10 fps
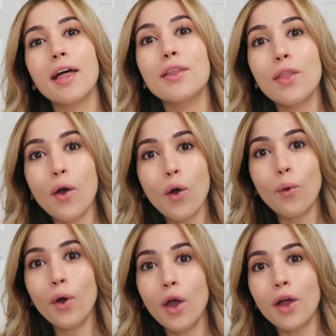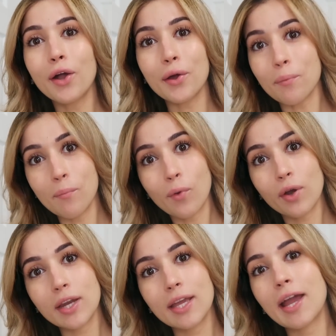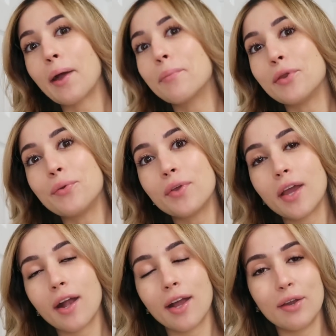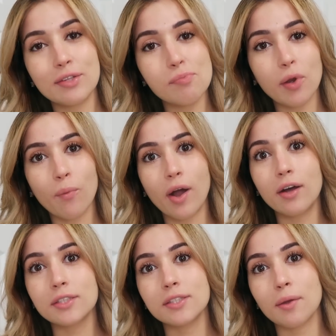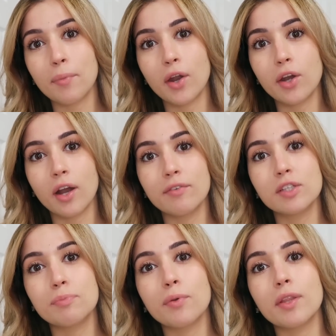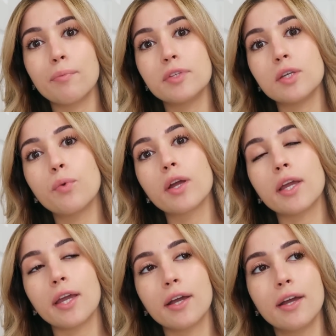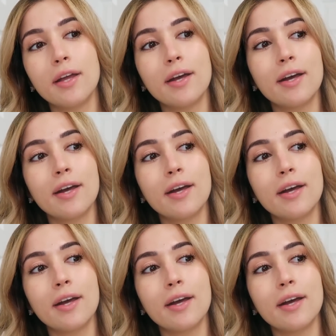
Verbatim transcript: hello good morning happy new year i know it's been a while since i've been on here i've just been really busy working